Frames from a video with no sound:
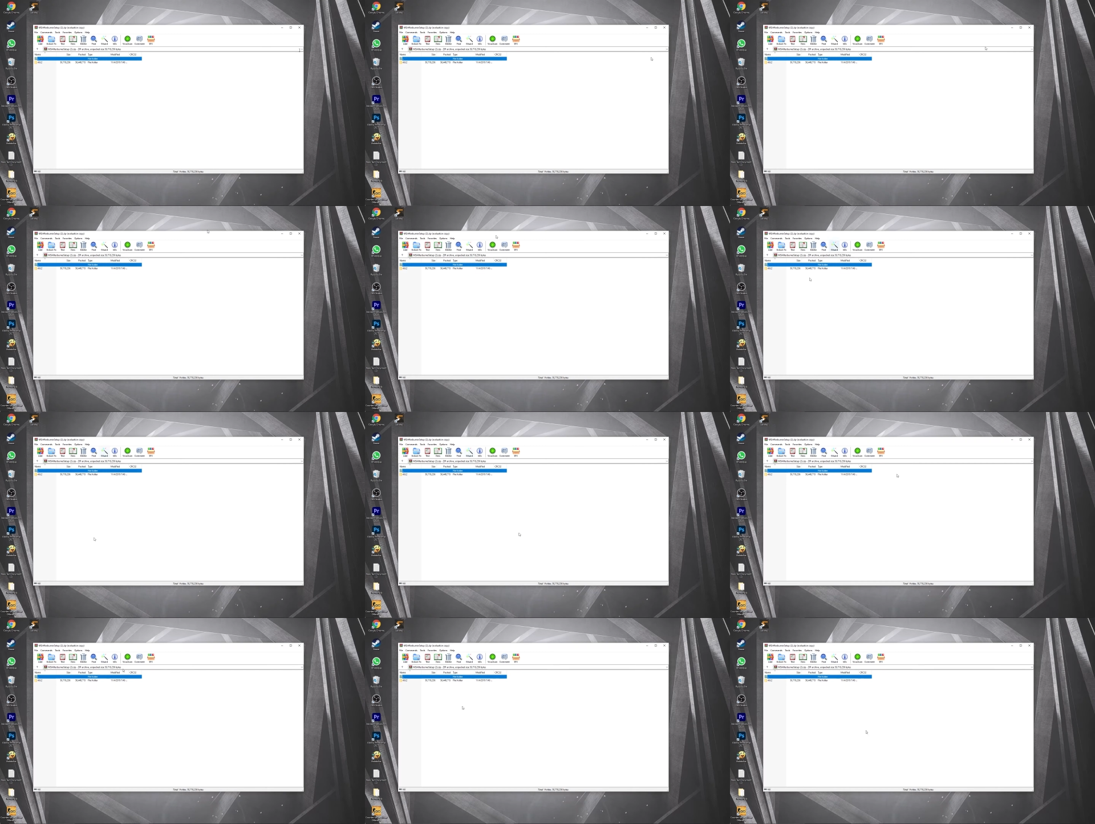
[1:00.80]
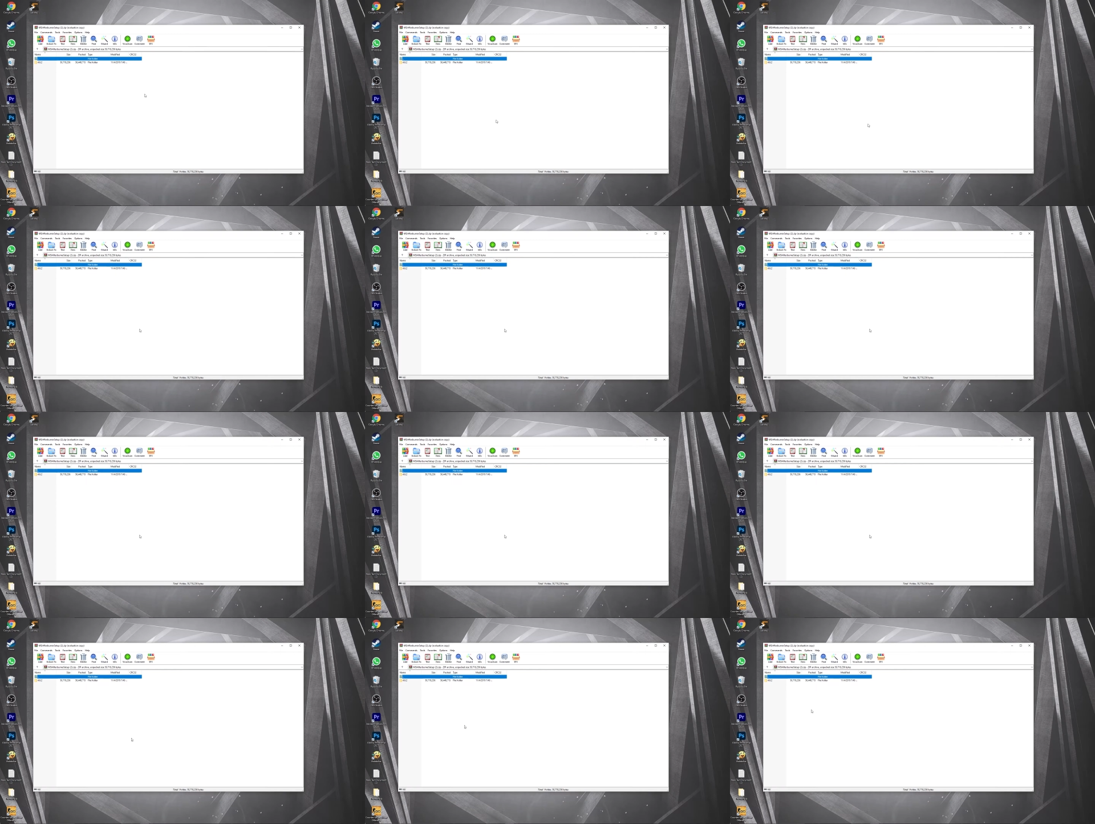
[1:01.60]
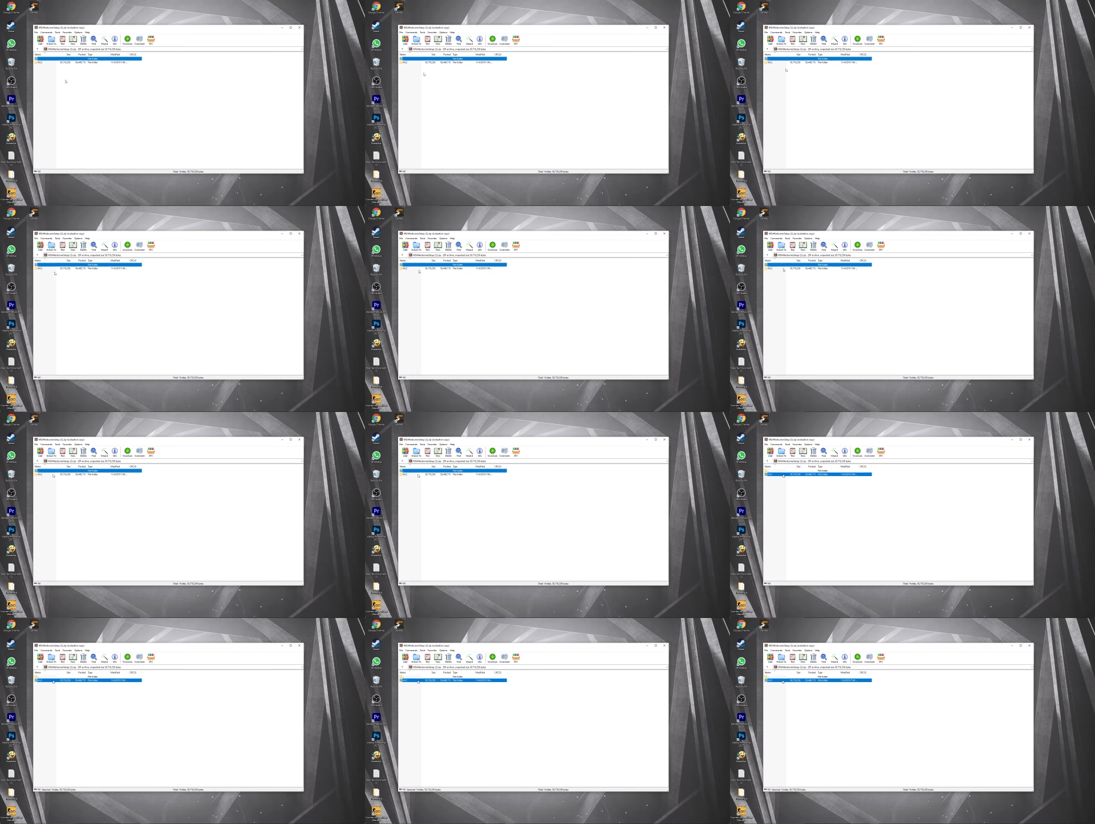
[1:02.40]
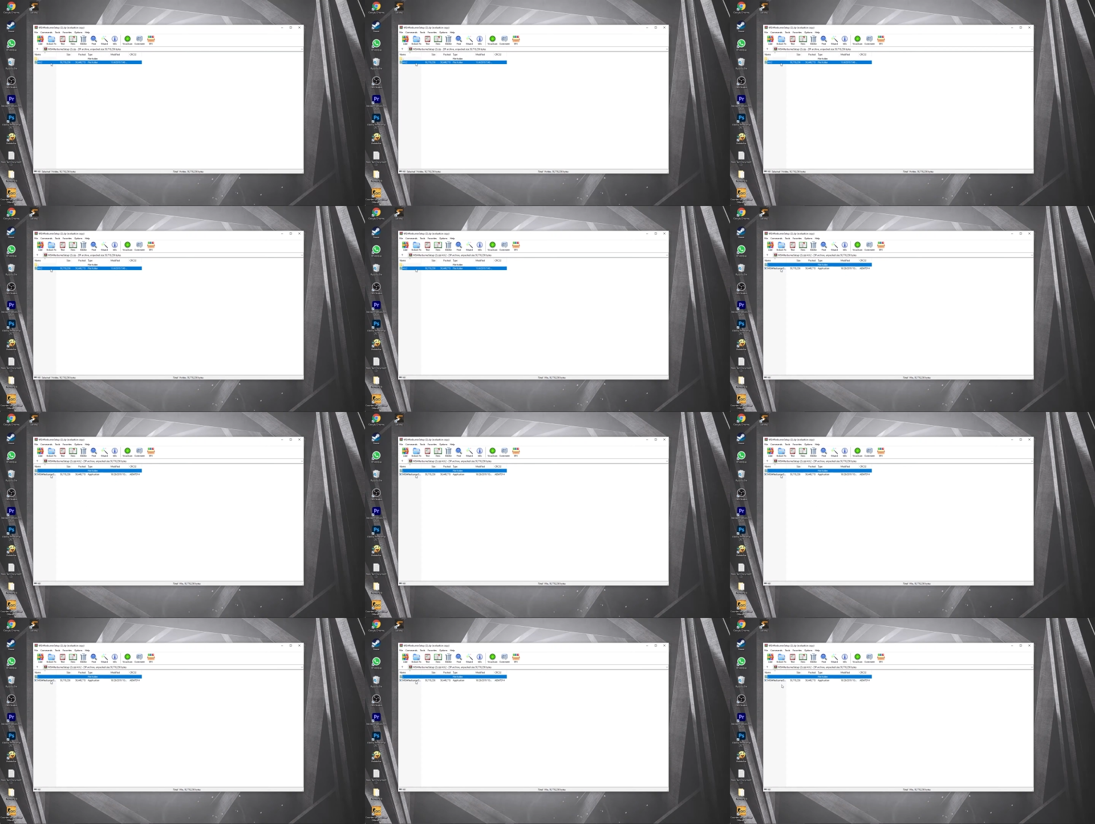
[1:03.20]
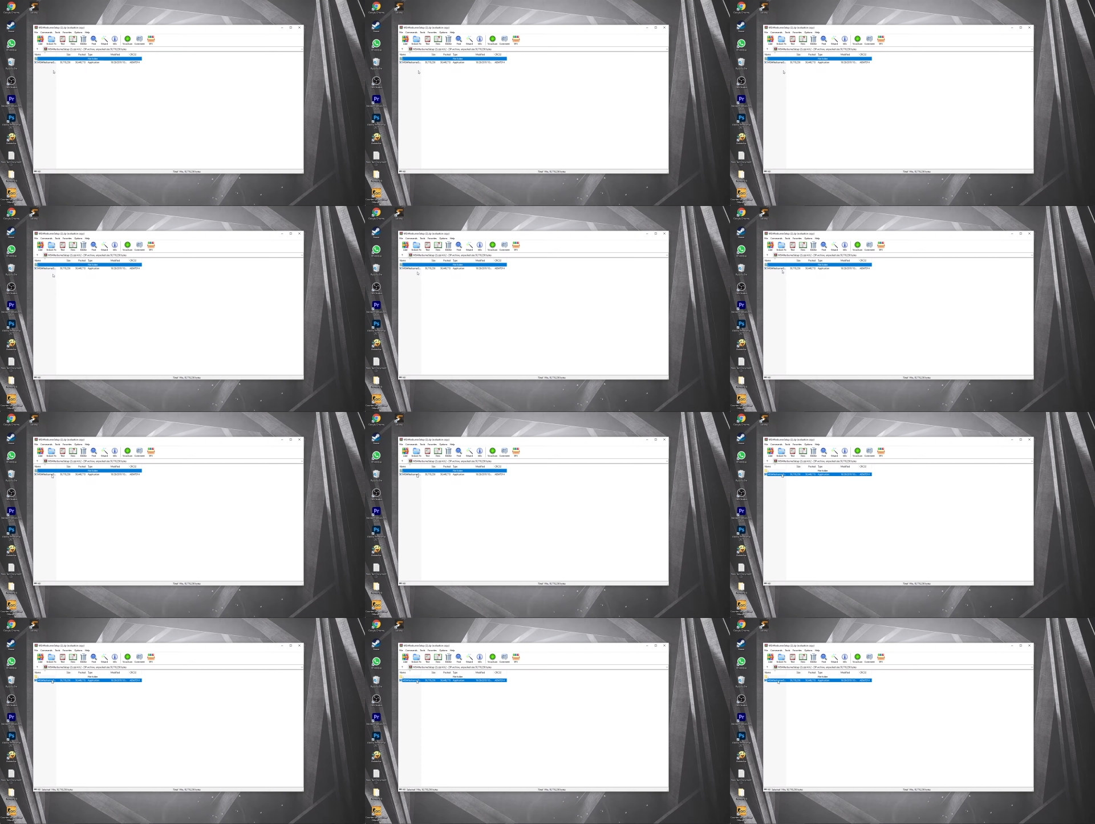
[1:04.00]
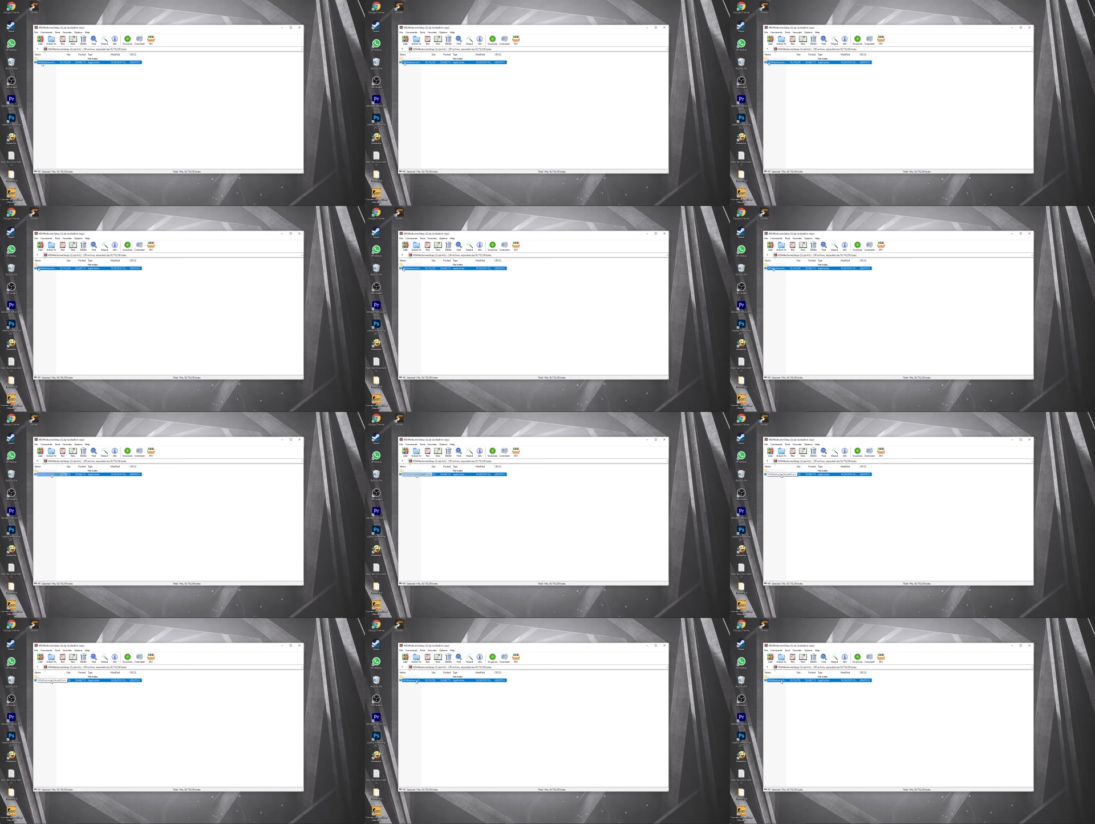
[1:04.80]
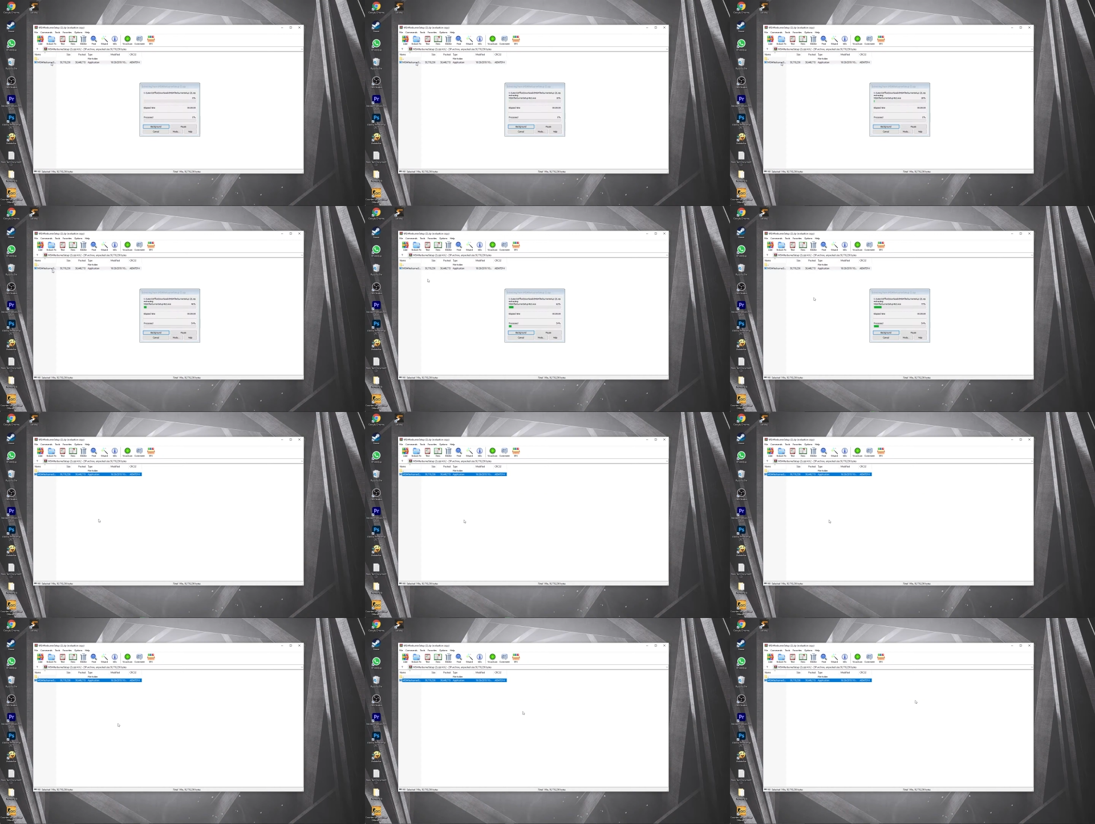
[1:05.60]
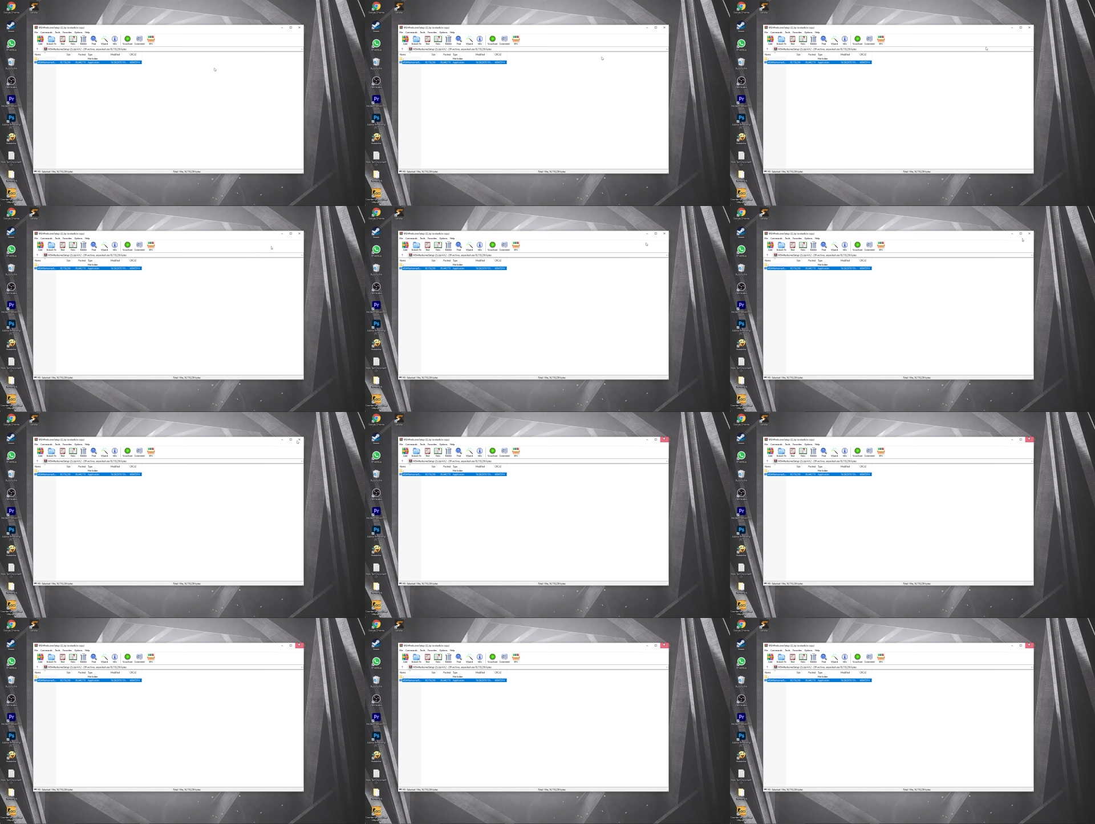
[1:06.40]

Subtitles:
No face is visible, so there are no lips to read.